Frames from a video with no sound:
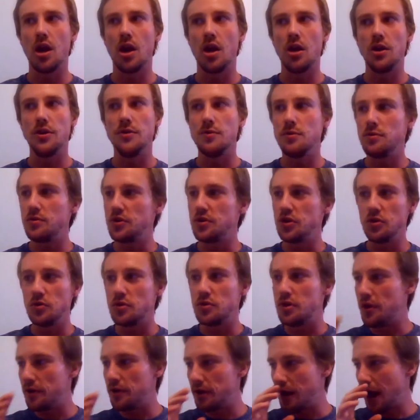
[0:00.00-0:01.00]

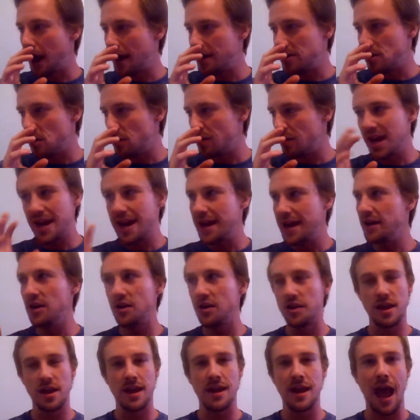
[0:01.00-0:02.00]
I don't get
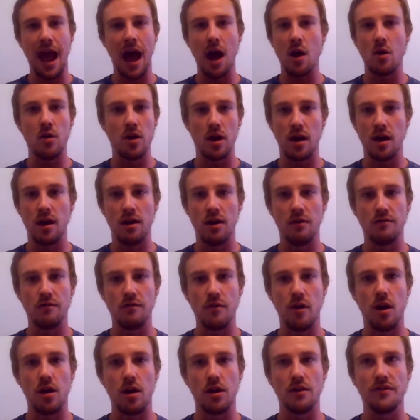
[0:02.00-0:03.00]
anything out
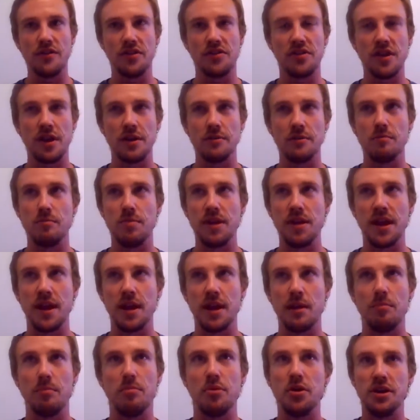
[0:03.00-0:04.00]
of all of a sudden
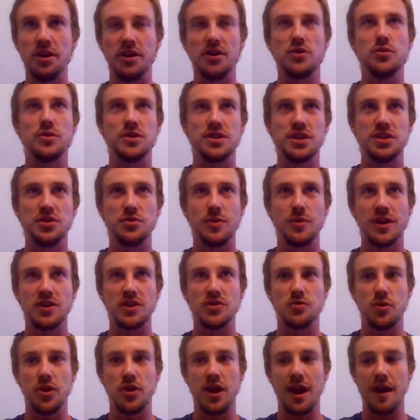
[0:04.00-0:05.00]
being put into a
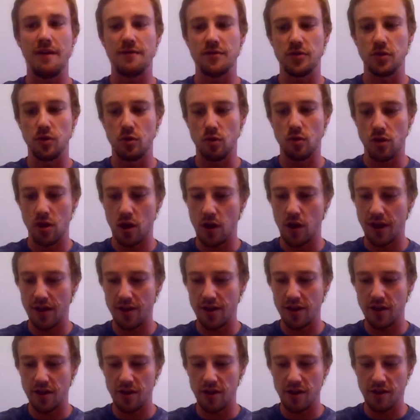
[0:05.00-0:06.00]
situation where you have to click,
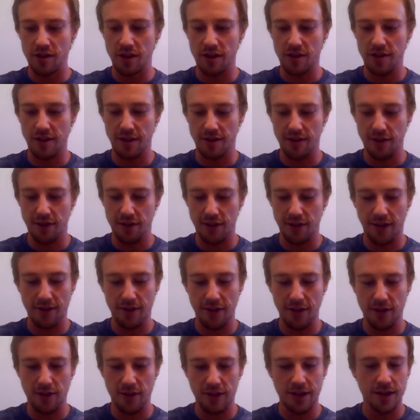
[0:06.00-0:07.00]
click, click, click, click, click, click,
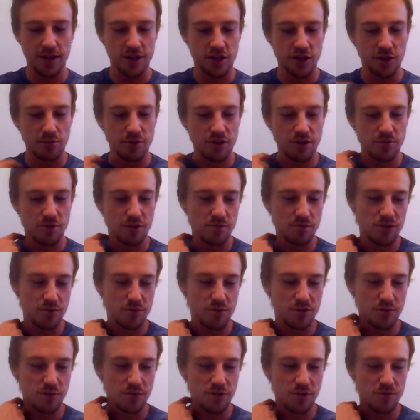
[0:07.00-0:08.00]
click, click, jump, jump, jump, jump,
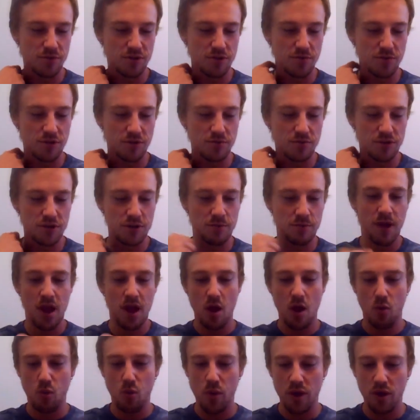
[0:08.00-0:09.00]
jump, jump, jump, jump, jump,
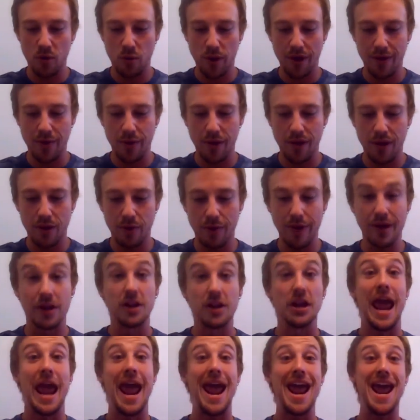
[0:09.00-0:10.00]
wiggle, wiggle, wiggle,
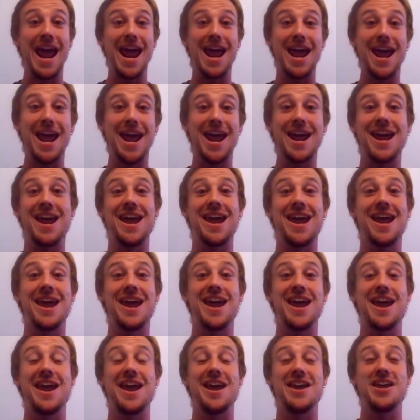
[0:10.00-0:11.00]
wiggle.
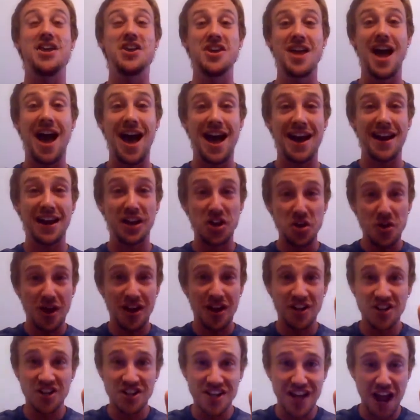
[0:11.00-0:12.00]
Hey, you got it. You
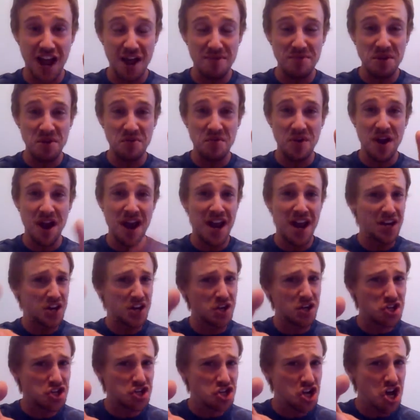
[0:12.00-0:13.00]
got the timing right.
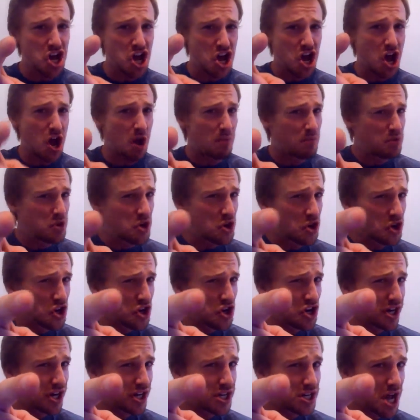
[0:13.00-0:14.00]
Good job. You're
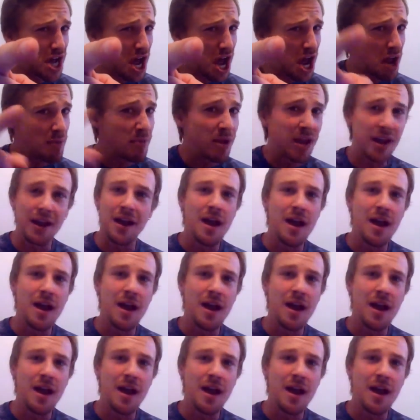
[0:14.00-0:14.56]
good at timing.